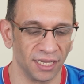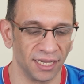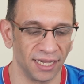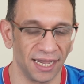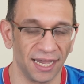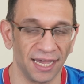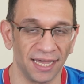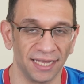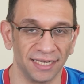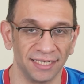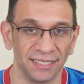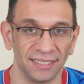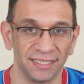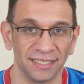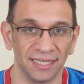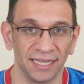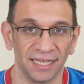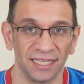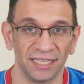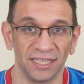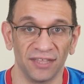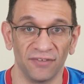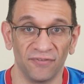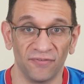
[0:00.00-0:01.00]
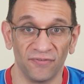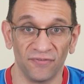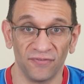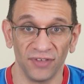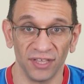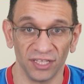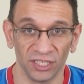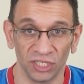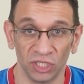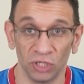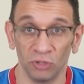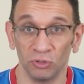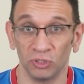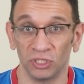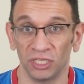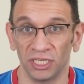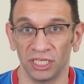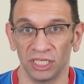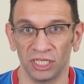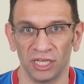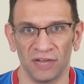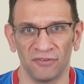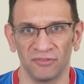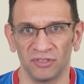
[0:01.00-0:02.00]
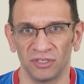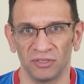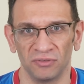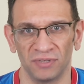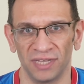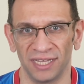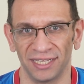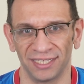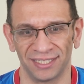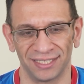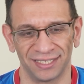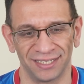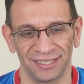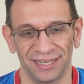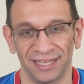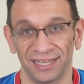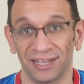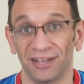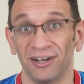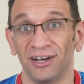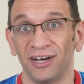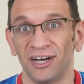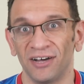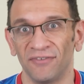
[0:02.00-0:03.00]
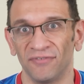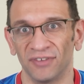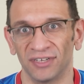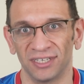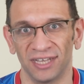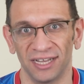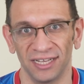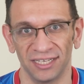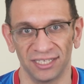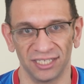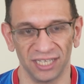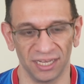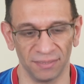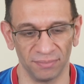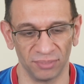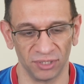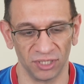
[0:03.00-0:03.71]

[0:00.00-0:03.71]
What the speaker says: And the fit, usually you have to get like half a size up.